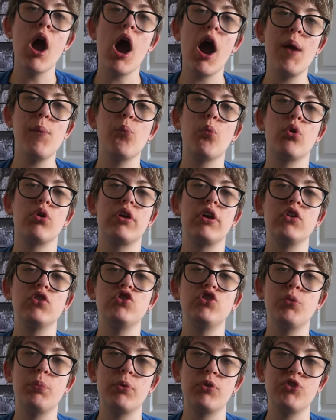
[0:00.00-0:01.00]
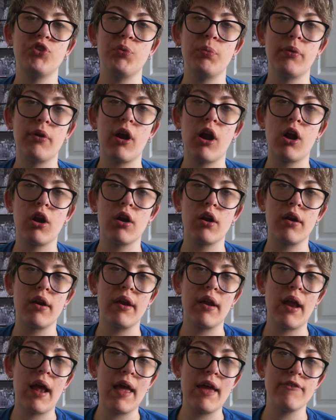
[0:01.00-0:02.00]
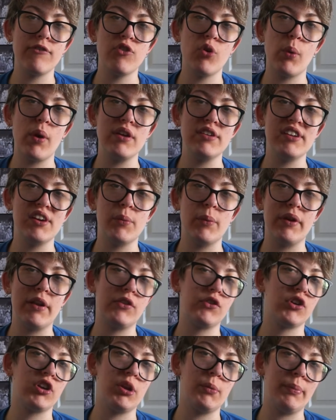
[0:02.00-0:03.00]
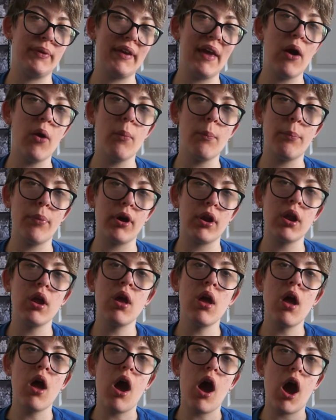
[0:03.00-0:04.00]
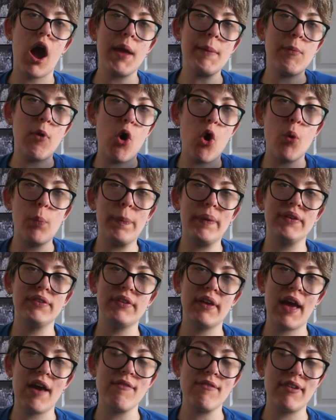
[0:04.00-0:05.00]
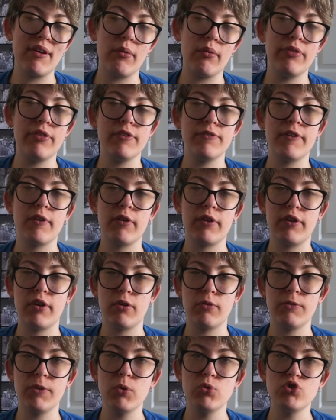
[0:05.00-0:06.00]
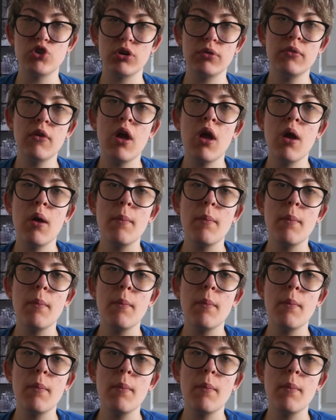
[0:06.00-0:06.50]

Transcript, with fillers: I'm working super, super hard on it. I have no idea when it's going to be out, but I'm hoping to have it out in the very near future.